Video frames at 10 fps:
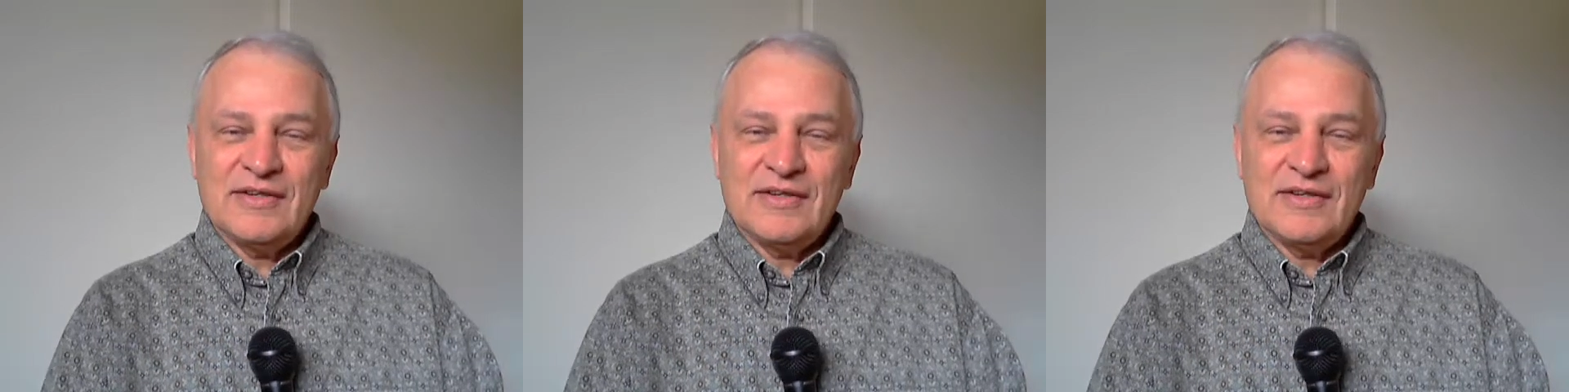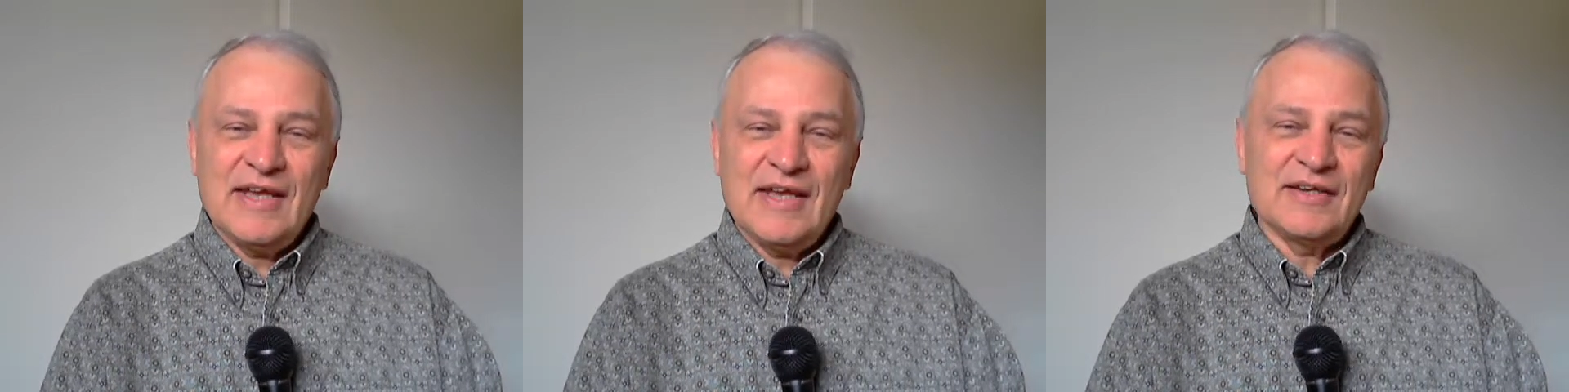
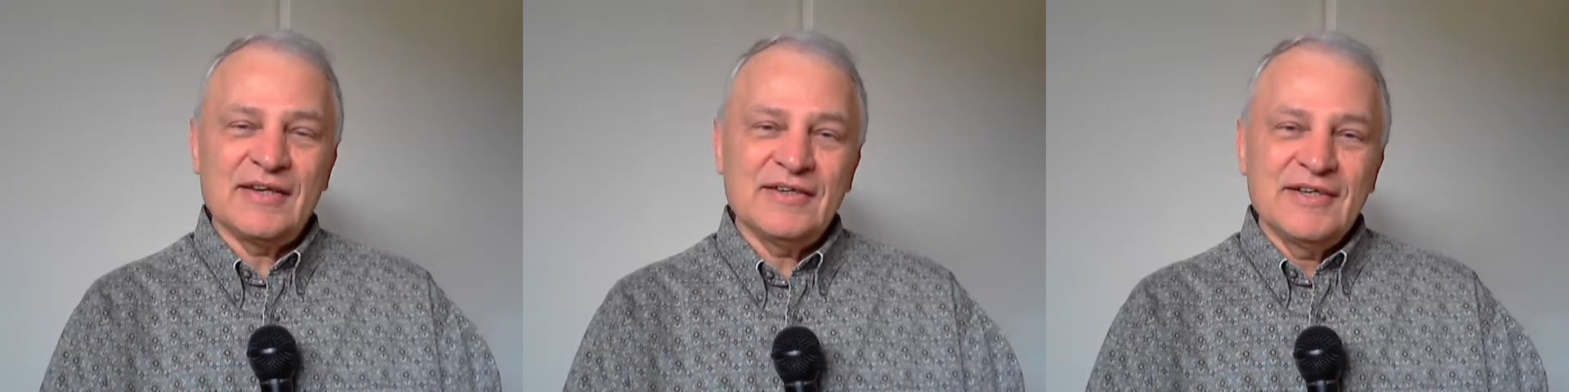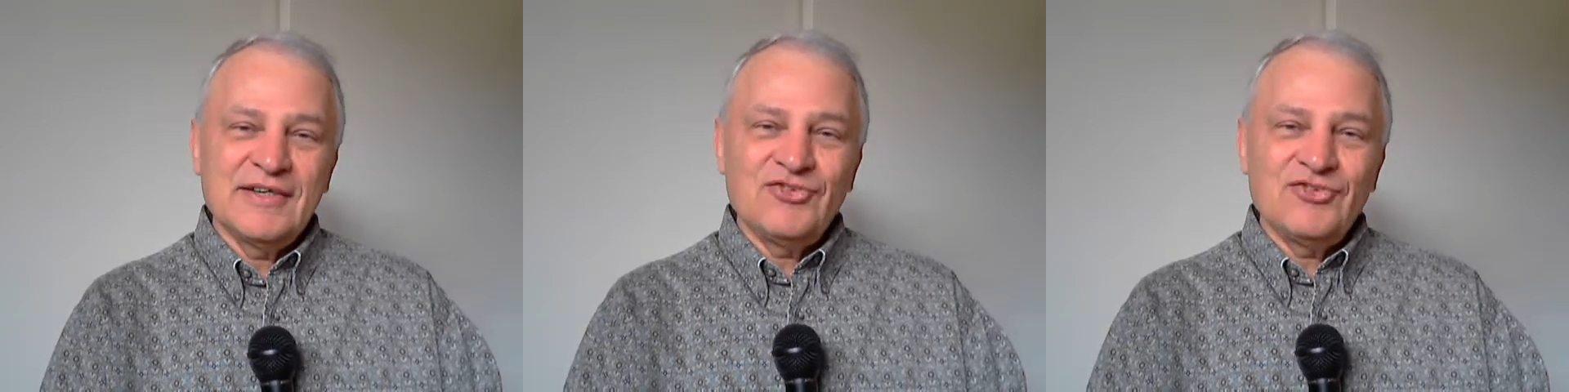needing
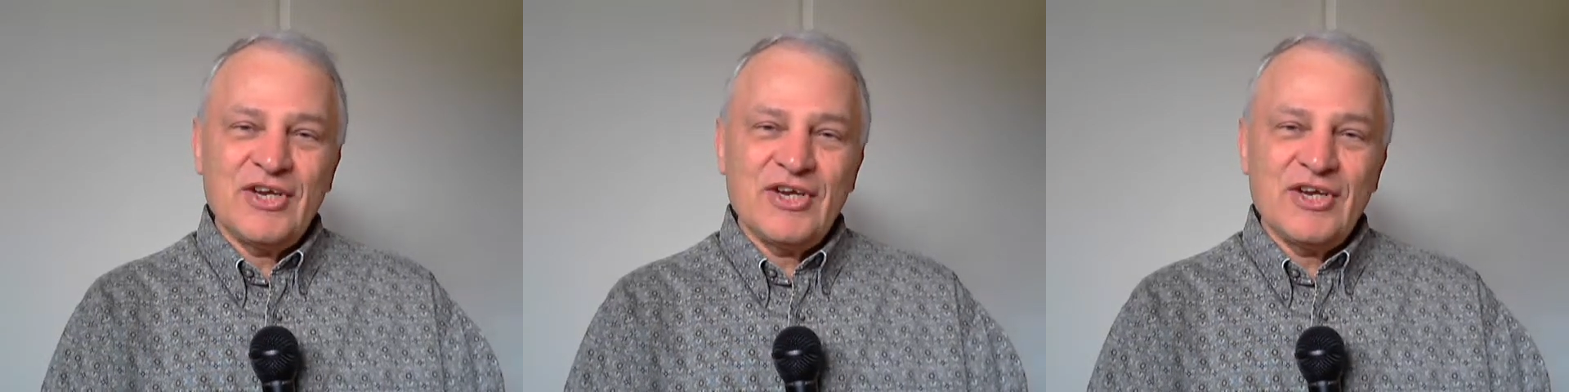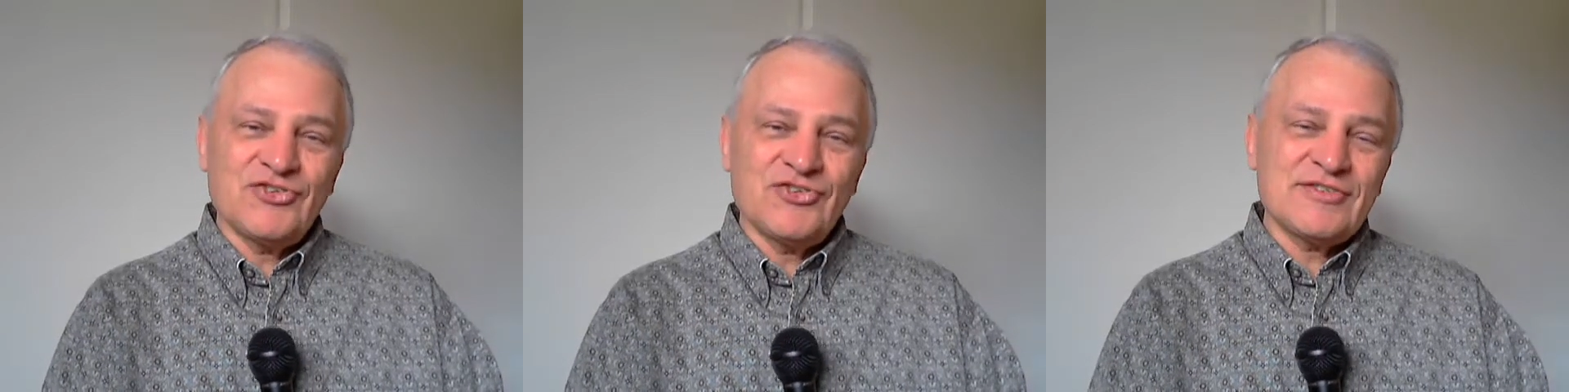Jesus.
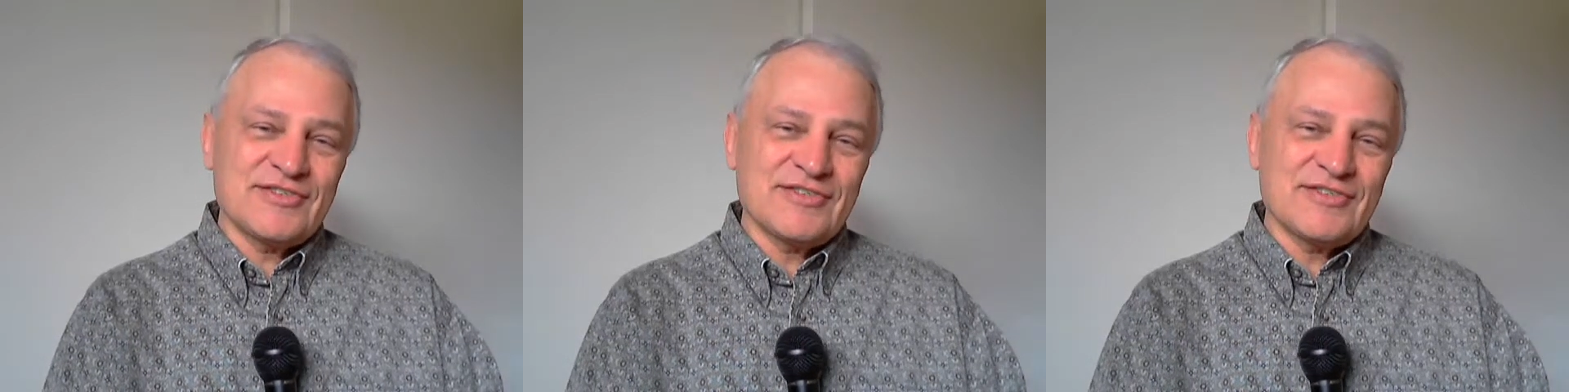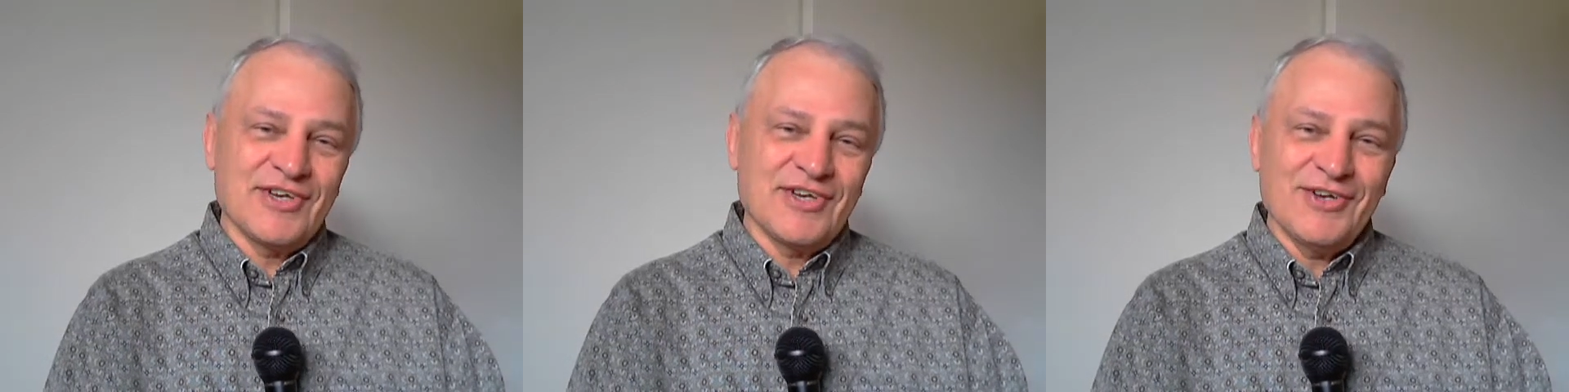Jesus is
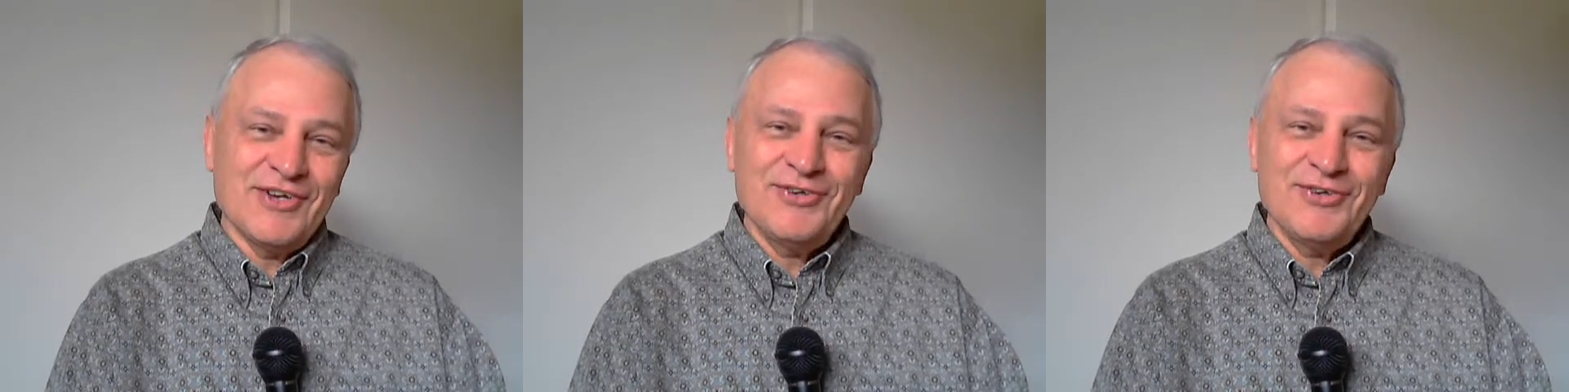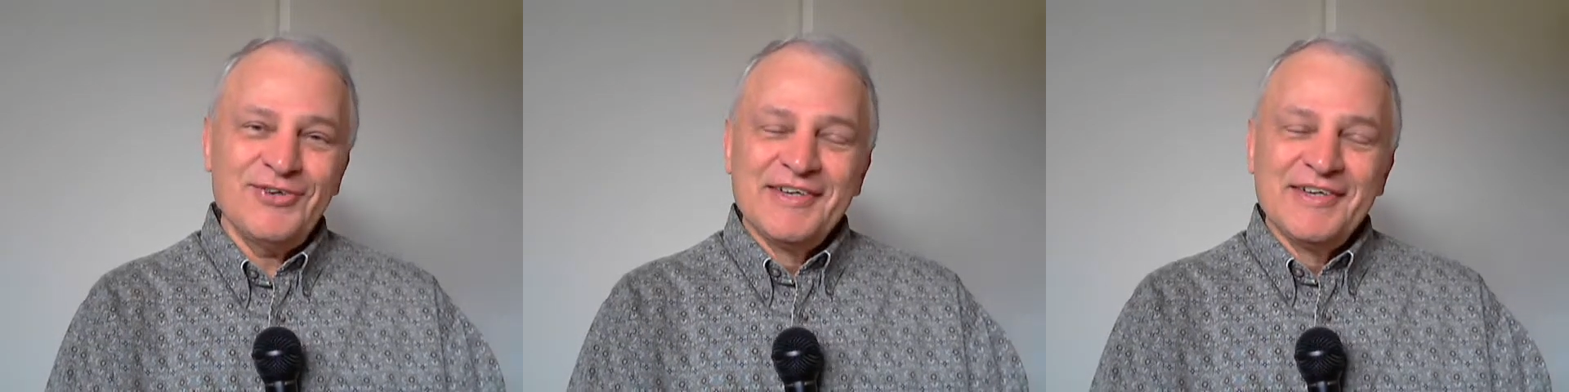good news.